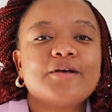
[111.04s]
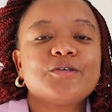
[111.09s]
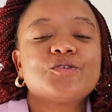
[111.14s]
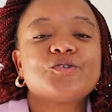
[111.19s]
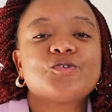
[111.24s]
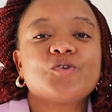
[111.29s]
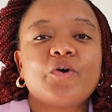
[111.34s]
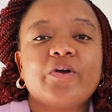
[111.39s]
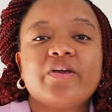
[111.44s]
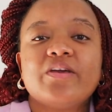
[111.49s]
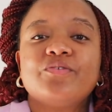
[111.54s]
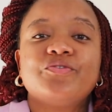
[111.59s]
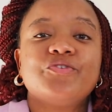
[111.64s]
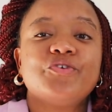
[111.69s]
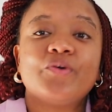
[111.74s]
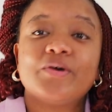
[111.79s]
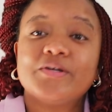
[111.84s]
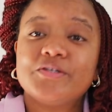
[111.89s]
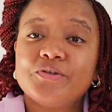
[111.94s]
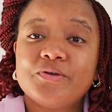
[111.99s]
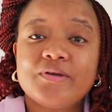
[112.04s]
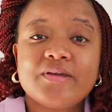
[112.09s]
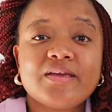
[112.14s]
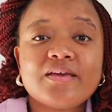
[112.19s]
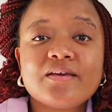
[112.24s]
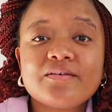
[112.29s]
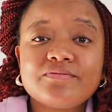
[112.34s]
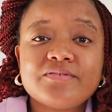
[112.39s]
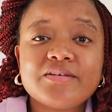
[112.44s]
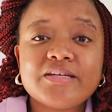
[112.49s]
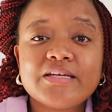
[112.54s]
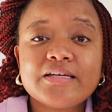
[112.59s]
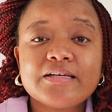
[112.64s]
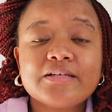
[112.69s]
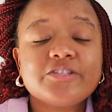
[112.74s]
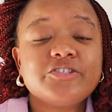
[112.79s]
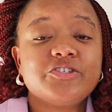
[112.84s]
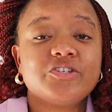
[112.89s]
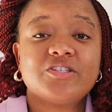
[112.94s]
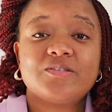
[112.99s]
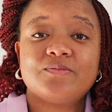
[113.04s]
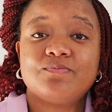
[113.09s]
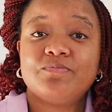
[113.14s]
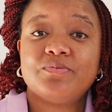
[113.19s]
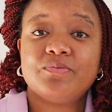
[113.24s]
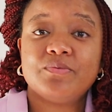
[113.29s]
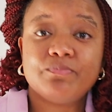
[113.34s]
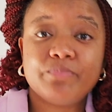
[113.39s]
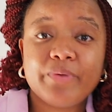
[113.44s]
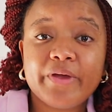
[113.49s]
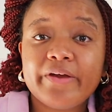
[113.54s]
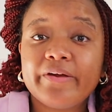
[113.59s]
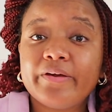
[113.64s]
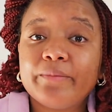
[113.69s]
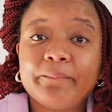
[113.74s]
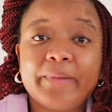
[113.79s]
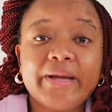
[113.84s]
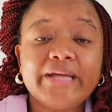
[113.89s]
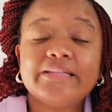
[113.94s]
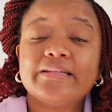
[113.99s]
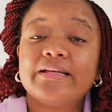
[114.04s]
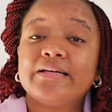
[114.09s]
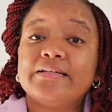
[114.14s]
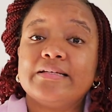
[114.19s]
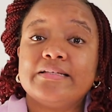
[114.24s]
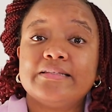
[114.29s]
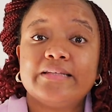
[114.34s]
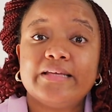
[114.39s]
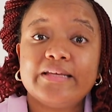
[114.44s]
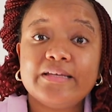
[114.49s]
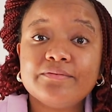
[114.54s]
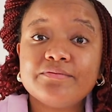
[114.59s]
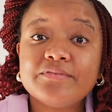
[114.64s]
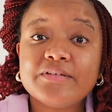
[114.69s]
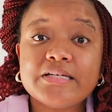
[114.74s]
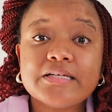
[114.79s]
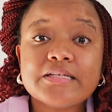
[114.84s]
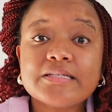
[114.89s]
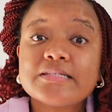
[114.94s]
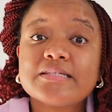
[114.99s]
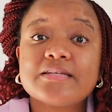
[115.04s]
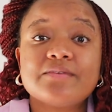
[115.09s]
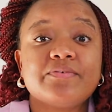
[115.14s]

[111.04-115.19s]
So if you are doing evening, just bear in mind that in the evenings,